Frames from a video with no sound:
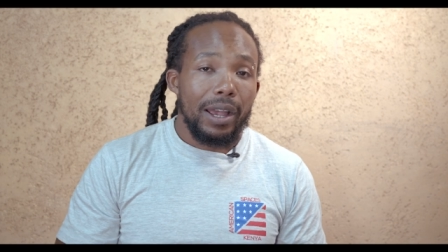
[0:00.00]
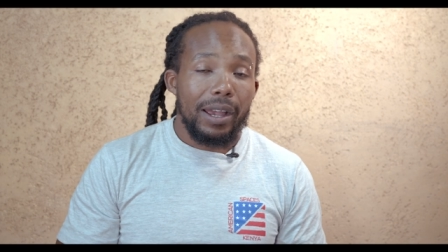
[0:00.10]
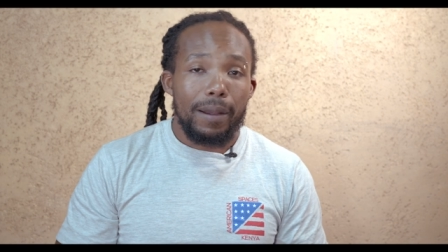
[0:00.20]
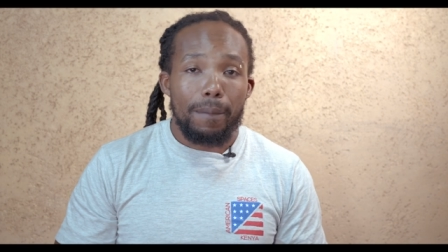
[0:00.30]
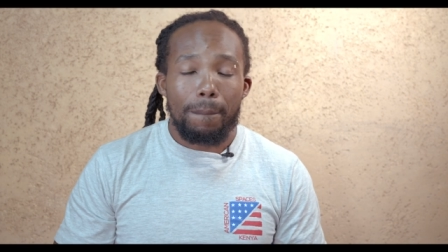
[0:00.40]

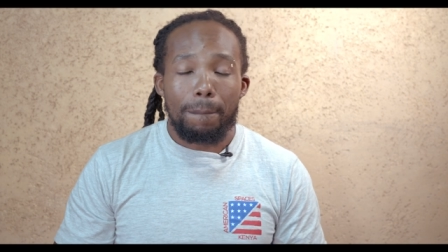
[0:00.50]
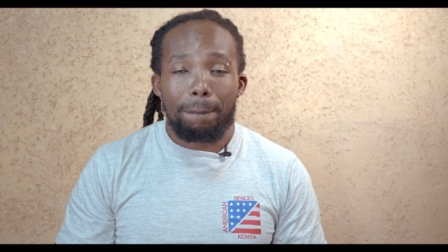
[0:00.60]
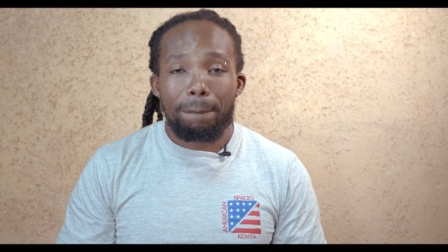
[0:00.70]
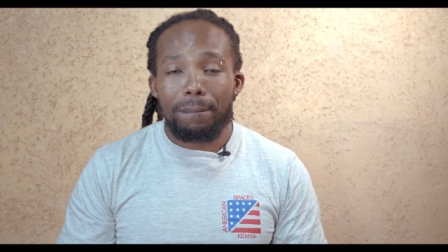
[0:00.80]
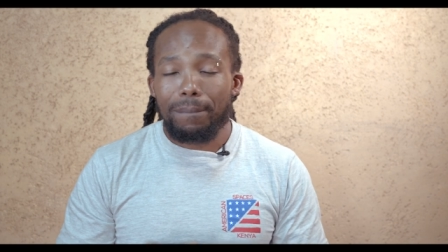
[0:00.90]
Um,
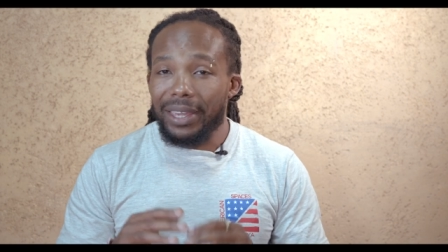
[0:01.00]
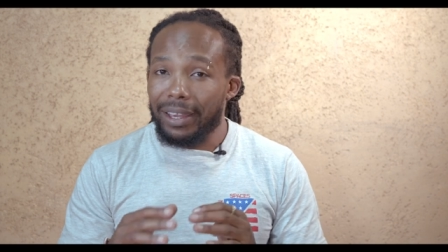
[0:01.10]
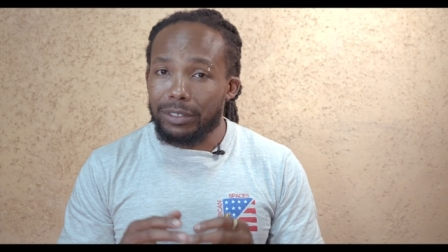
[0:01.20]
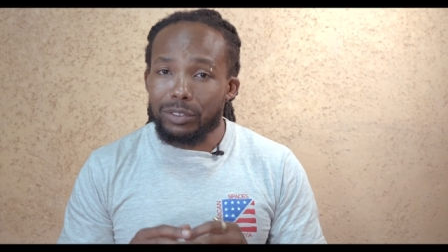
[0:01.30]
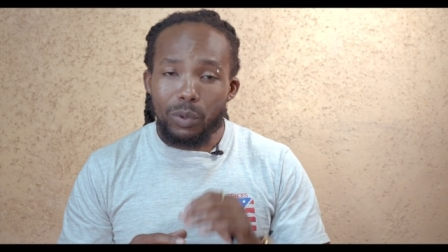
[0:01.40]

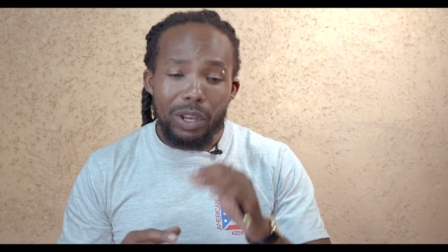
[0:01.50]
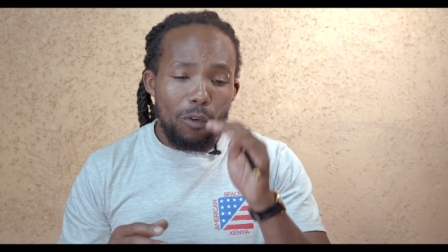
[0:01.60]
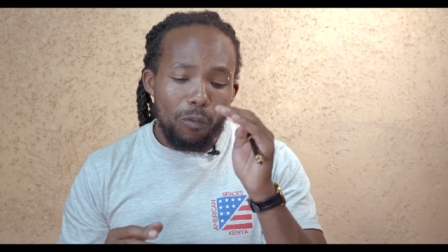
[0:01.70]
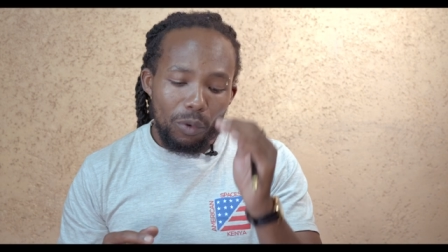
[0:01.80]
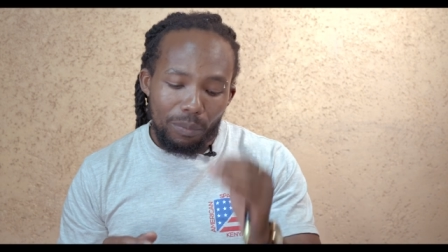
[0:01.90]
yeah. So
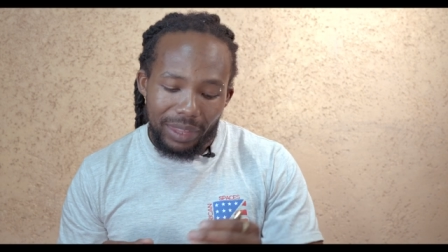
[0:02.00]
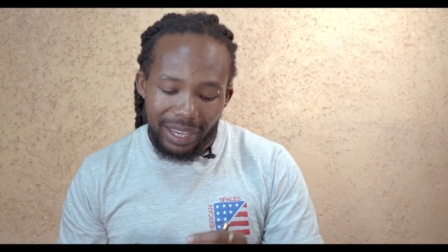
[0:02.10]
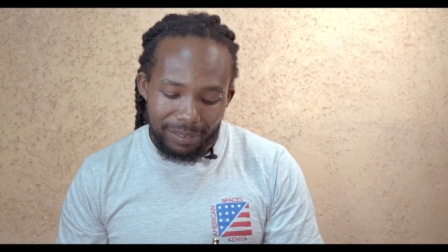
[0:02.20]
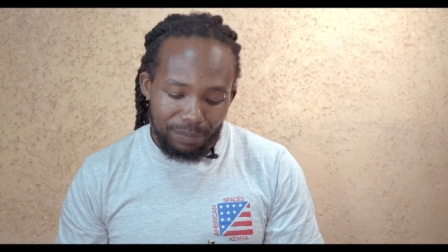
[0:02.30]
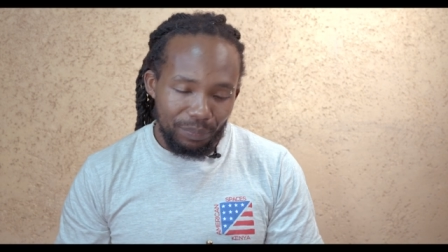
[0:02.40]
now from
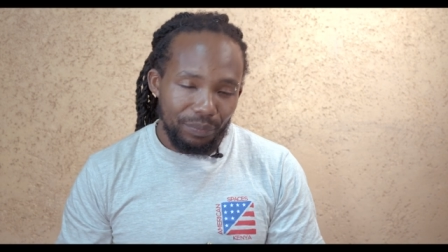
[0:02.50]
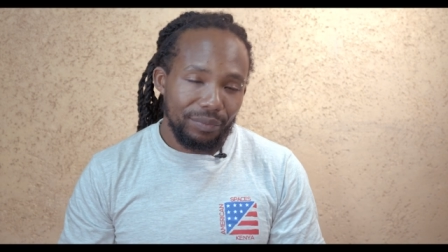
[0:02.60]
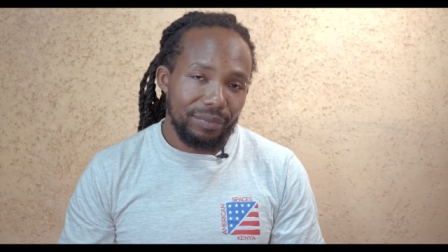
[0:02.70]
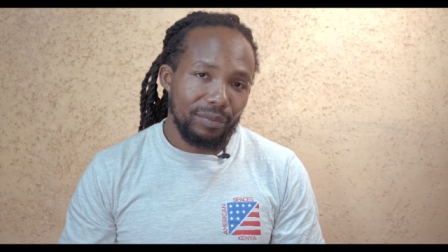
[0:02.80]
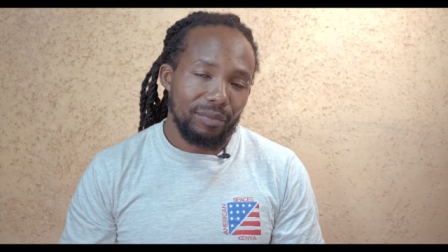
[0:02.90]
there,
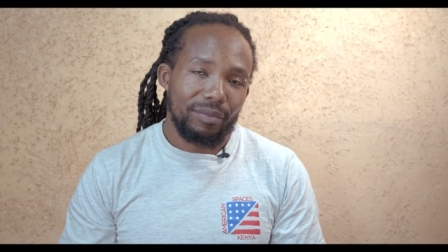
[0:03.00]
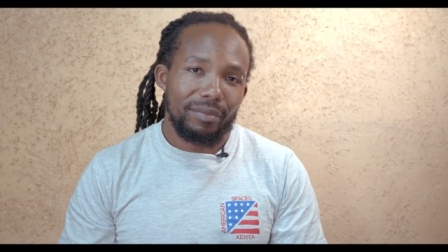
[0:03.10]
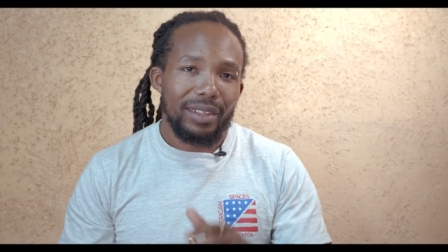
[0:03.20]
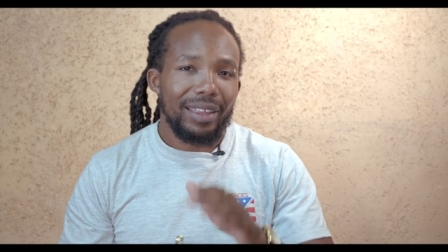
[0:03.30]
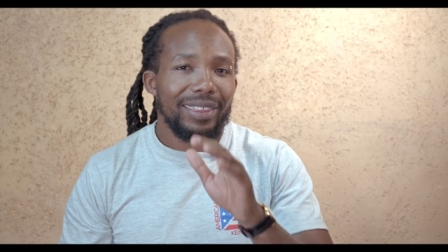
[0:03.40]

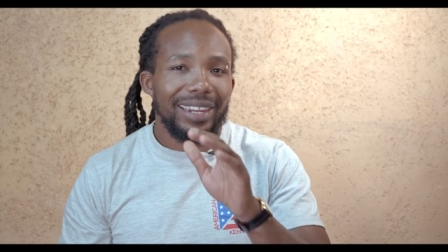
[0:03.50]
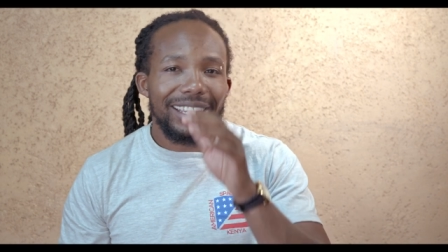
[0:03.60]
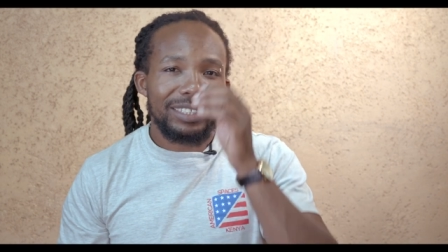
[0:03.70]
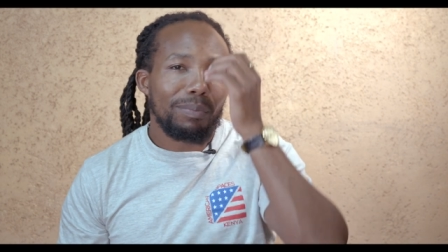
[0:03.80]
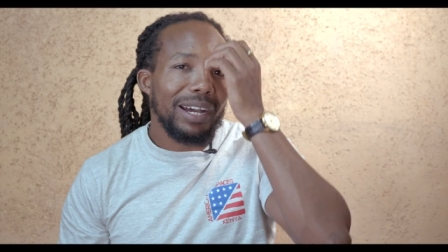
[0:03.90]
the
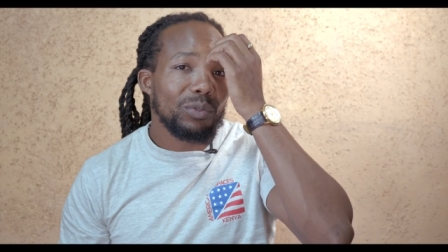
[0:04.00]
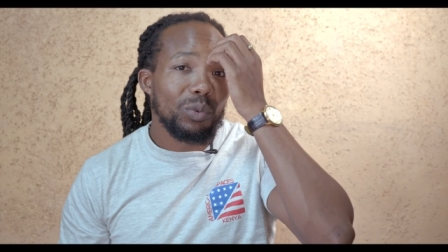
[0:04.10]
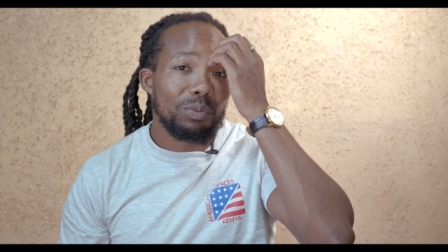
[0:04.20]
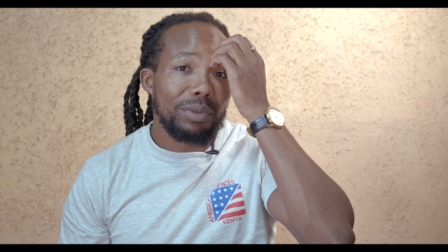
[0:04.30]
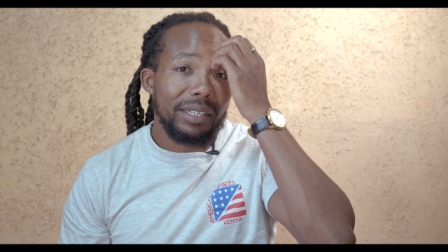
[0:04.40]
next part
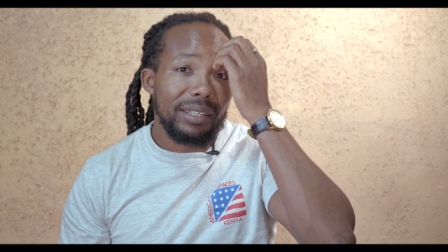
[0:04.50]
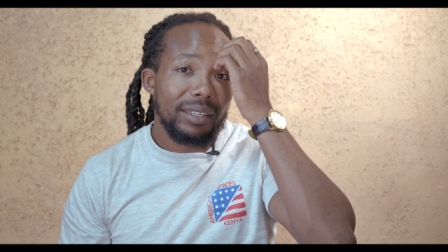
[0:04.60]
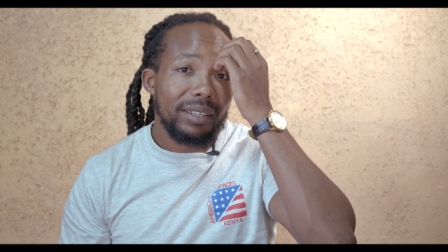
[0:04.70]
would be